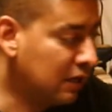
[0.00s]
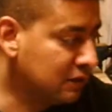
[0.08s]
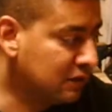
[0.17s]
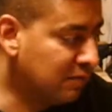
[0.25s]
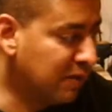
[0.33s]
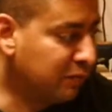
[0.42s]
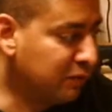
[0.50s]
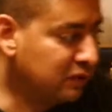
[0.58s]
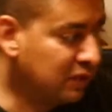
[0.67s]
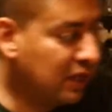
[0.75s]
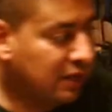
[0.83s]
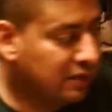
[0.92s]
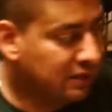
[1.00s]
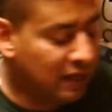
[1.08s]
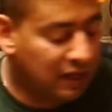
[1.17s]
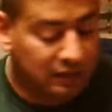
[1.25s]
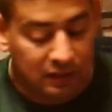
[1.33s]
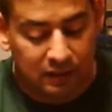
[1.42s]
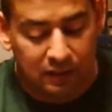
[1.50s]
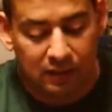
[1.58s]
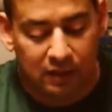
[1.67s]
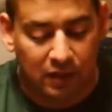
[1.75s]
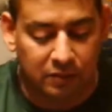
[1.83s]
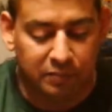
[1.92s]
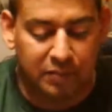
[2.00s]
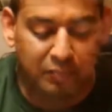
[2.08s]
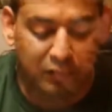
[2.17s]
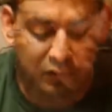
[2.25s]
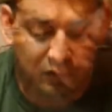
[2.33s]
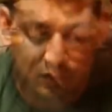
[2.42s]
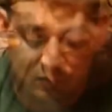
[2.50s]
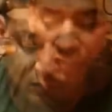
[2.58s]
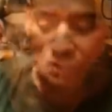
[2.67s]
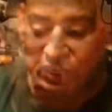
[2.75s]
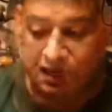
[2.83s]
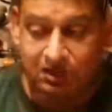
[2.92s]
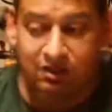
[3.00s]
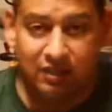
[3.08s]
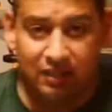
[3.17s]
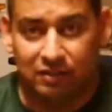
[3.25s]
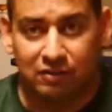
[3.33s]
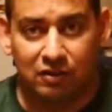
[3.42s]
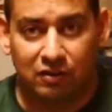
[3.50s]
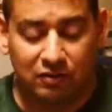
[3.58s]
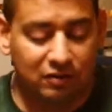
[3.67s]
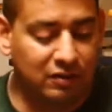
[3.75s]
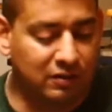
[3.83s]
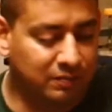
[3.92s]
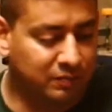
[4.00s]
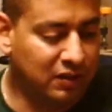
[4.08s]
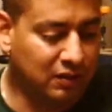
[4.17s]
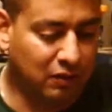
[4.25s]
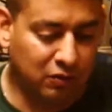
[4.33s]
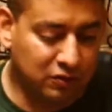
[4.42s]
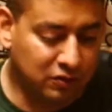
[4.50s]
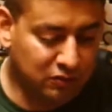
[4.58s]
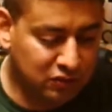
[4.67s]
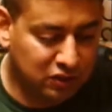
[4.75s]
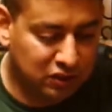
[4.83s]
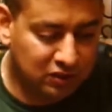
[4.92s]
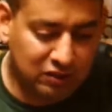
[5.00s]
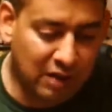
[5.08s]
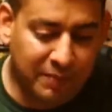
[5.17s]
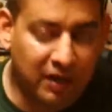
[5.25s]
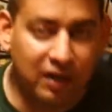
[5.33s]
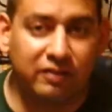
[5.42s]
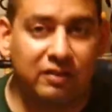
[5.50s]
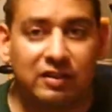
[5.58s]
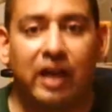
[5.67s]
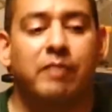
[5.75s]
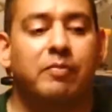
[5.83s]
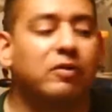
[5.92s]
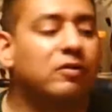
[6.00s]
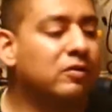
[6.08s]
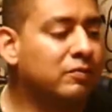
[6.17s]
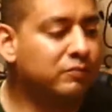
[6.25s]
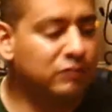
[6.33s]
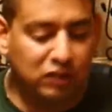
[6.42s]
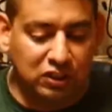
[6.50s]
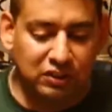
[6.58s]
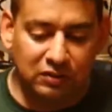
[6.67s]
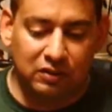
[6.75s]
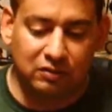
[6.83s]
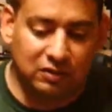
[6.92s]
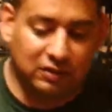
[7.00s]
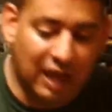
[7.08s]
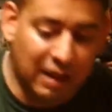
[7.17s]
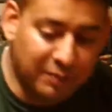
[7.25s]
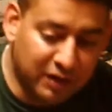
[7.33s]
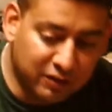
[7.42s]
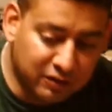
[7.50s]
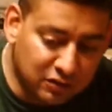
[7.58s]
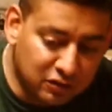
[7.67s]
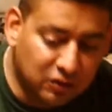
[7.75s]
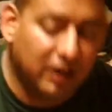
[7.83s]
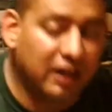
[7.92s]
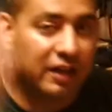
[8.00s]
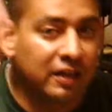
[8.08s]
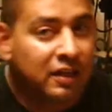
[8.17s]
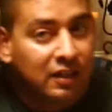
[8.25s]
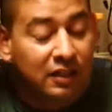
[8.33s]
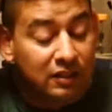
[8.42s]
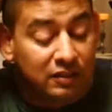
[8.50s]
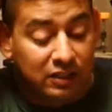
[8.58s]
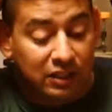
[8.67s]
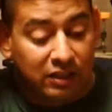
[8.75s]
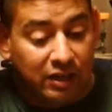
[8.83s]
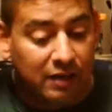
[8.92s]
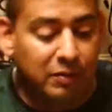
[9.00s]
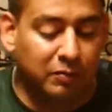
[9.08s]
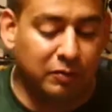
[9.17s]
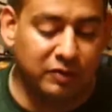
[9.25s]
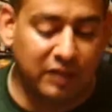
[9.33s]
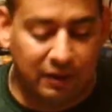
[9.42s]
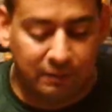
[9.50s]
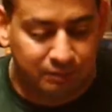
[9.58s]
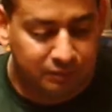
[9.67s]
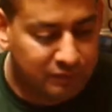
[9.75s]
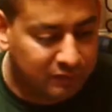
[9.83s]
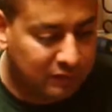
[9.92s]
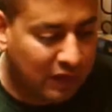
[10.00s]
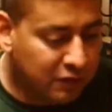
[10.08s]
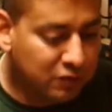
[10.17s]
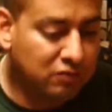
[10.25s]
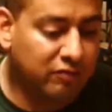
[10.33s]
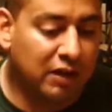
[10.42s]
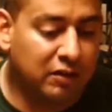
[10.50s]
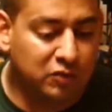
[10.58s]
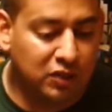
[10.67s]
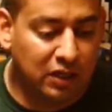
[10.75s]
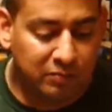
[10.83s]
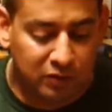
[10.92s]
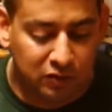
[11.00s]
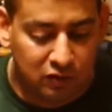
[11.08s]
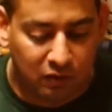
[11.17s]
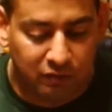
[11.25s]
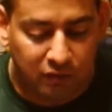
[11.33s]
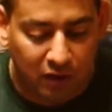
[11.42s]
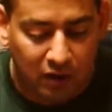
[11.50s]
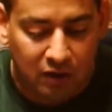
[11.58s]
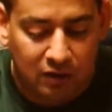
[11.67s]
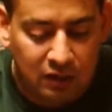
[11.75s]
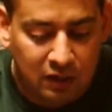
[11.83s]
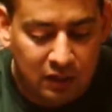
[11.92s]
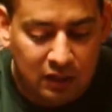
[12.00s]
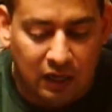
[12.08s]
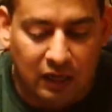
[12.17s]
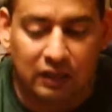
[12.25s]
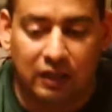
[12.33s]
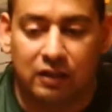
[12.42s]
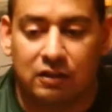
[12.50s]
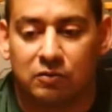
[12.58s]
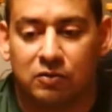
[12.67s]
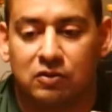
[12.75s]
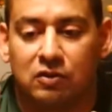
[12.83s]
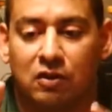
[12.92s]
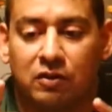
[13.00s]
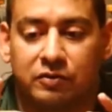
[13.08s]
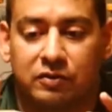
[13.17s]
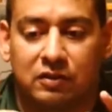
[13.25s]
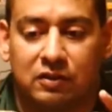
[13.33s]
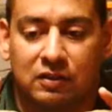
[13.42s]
Some people say it's not needed. Other vacuum saucers, anything, or just stomping on the table, tapping on the tray to get the air bubbles out. I use the vacuum chamber so far. I like the results.